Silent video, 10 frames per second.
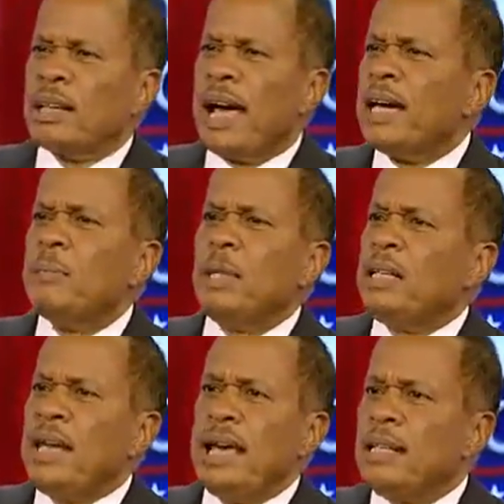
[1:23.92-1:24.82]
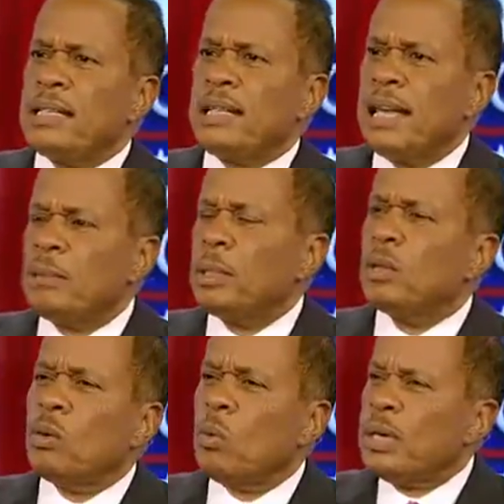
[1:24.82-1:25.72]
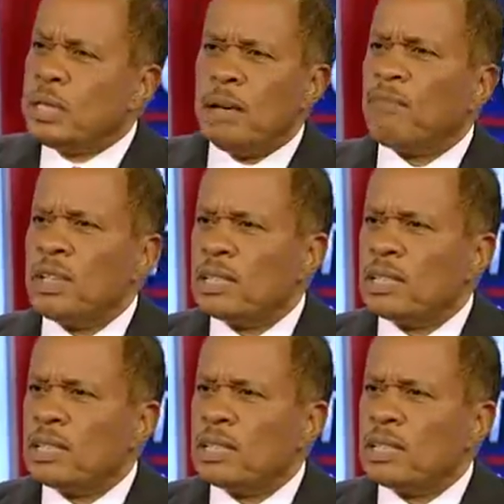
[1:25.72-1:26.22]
I could be in Yankee Stadium and do it. What difference